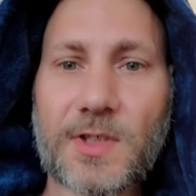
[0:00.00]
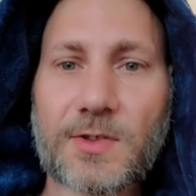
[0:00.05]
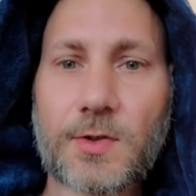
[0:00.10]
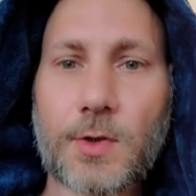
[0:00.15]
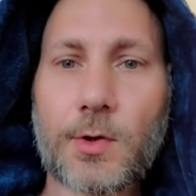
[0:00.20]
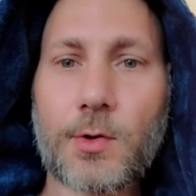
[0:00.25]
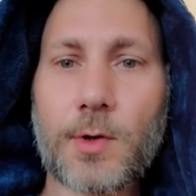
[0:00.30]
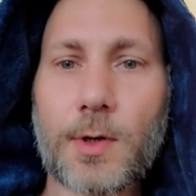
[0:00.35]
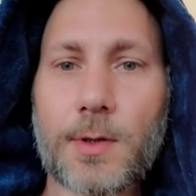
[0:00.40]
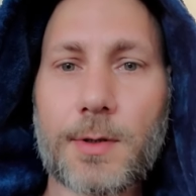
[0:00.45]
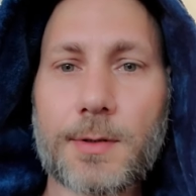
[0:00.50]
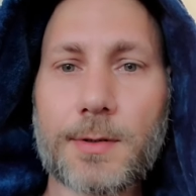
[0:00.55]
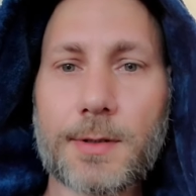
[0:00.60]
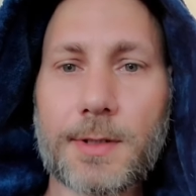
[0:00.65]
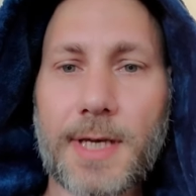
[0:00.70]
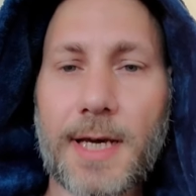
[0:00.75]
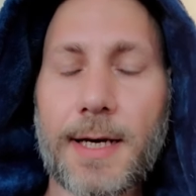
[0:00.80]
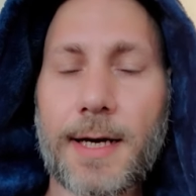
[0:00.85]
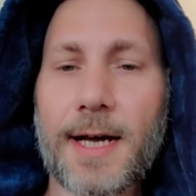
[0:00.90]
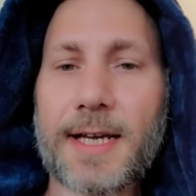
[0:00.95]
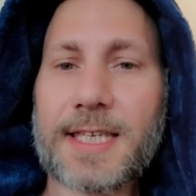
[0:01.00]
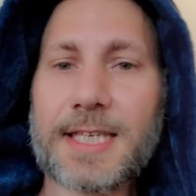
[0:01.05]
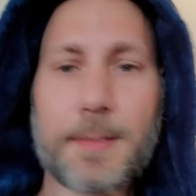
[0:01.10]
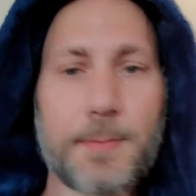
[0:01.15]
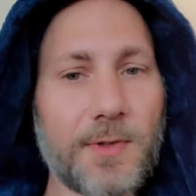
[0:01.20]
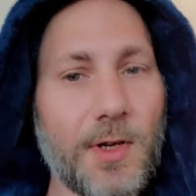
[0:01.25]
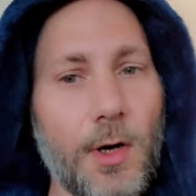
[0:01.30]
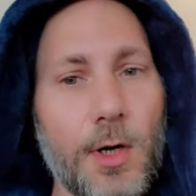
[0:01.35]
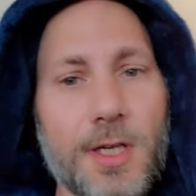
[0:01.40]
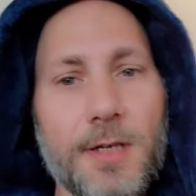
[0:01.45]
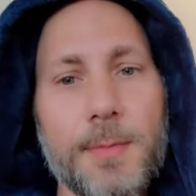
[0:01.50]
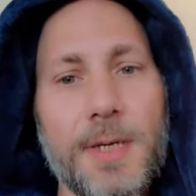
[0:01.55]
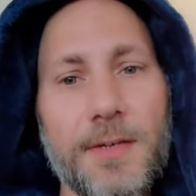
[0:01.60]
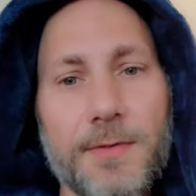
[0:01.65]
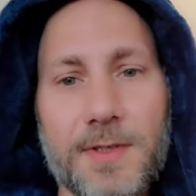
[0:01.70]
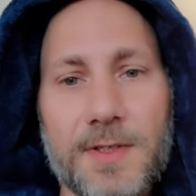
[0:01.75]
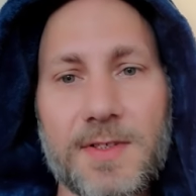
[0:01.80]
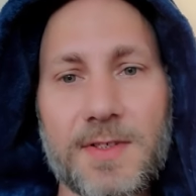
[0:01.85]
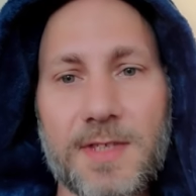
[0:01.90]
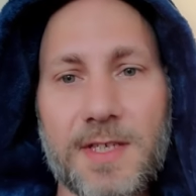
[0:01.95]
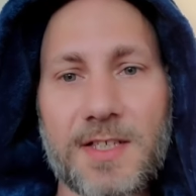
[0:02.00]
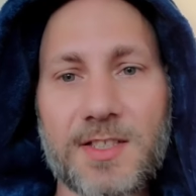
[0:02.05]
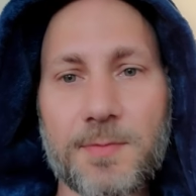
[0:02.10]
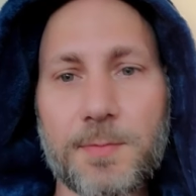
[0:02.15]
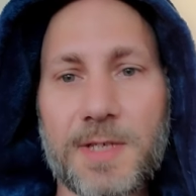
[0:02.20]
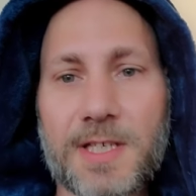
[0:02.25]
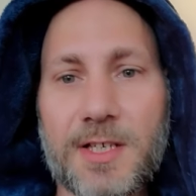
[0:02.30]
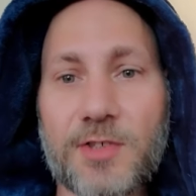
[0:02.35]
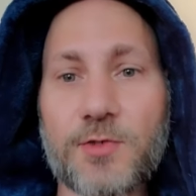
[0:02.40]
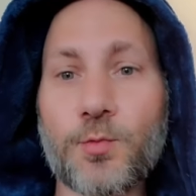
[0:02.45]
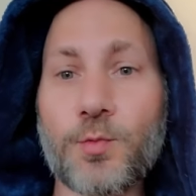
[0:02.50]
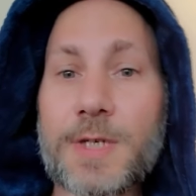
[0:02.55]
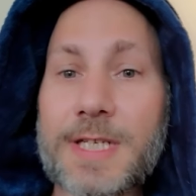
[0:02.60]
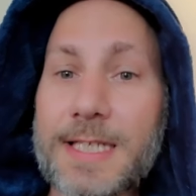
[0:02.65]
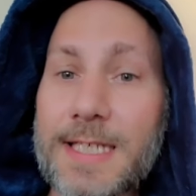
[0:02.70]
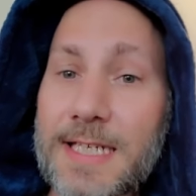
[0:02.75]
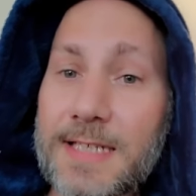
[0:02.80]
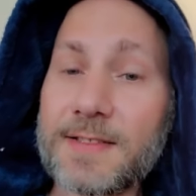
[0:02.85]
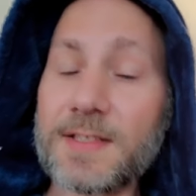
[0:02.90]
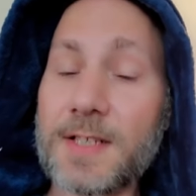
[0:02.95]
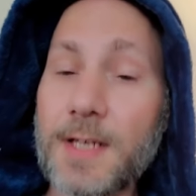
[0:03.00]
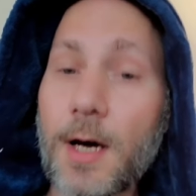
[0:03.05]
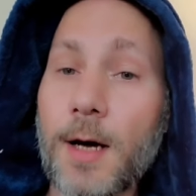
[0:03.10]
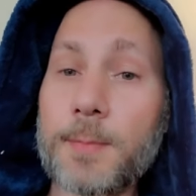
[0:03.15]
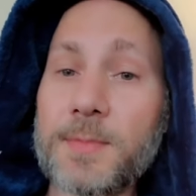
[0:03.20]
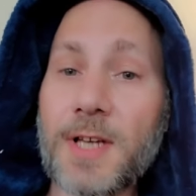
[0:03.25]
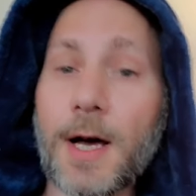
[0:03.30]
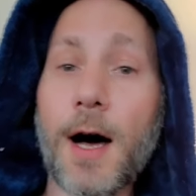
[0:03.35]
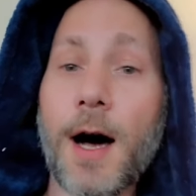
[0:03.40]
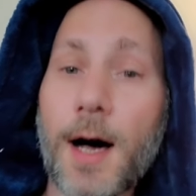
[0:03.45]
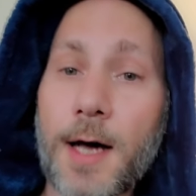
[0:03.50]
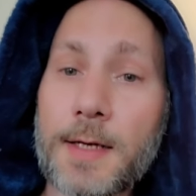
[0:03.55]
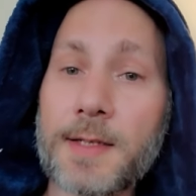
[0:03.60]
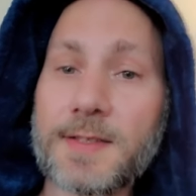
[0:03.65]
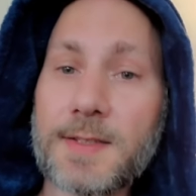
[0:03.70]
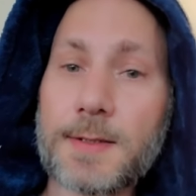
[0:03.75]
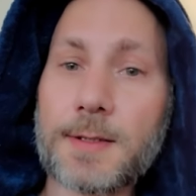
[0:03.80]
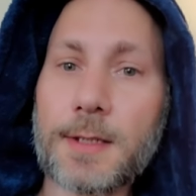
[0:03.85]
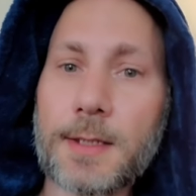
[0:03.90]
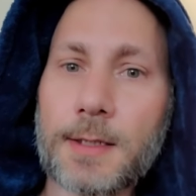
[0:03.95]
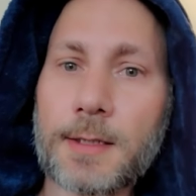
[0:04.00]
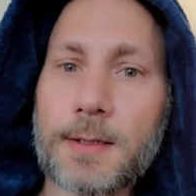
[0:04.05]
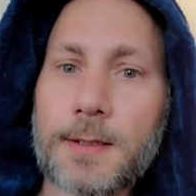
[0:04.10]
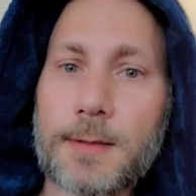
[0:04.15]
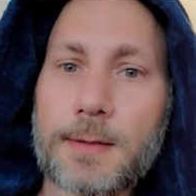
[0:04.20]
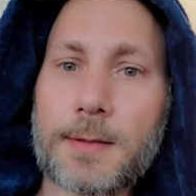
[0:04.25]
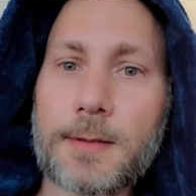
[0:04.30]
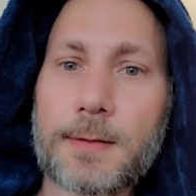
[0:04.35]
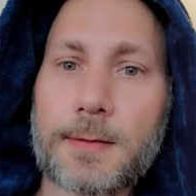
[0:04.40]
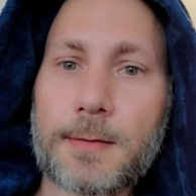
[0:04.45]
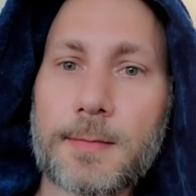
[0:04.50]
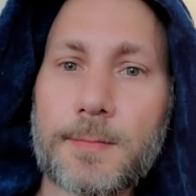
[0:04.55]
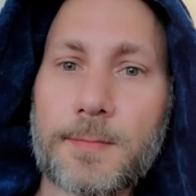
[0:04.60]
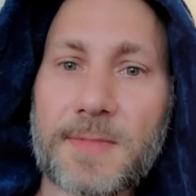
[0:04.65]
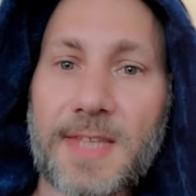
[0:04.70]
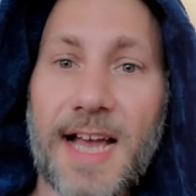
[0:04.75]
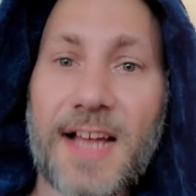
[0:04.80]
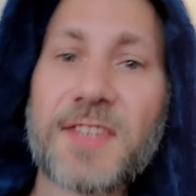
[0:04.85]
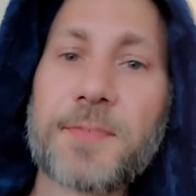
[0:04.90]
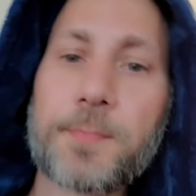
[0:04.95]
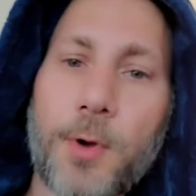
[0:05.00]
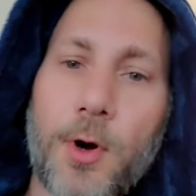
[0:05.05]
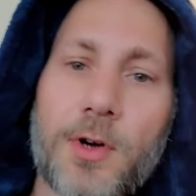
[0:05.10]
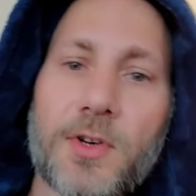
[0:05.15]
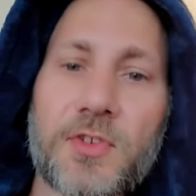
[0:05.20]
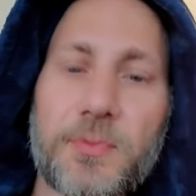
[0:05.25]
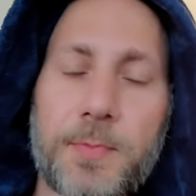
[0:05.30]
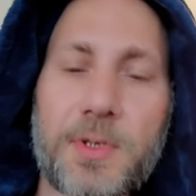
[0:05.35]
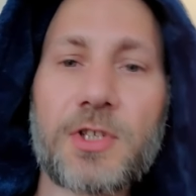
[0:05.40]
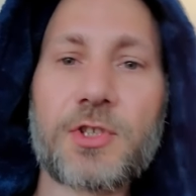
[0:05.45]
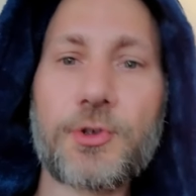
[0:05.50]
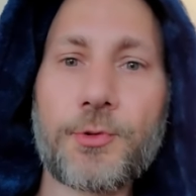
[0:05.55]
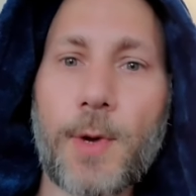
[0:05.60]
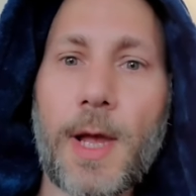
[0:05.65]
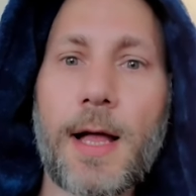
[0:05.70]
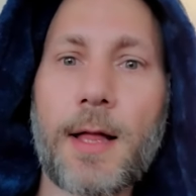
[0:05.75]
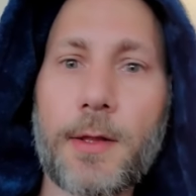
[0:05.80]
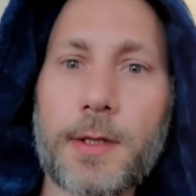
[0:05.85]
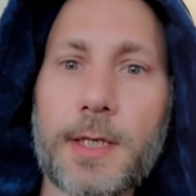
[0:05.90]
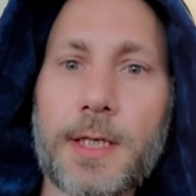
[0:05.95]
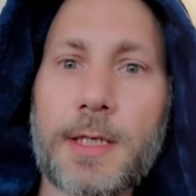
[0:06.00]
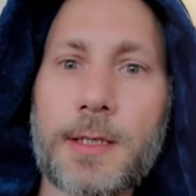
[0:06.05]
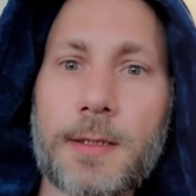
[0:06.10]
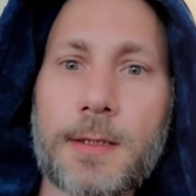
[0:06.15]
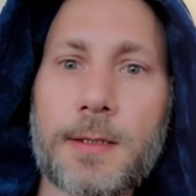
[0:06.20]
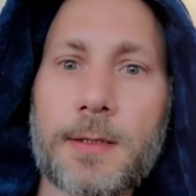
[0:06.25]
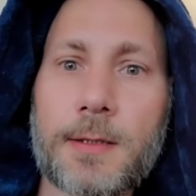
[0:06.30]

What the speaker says: So, yeah, I keep talking about these things because we need to come to honesty. That's part of spirituality.